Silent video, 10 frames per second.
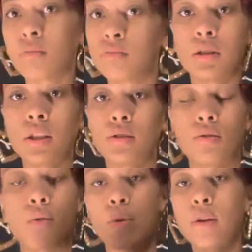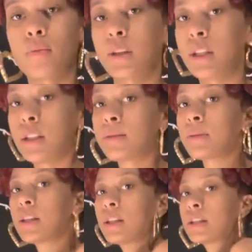please don't wear with this
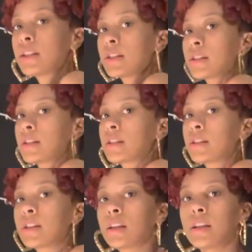because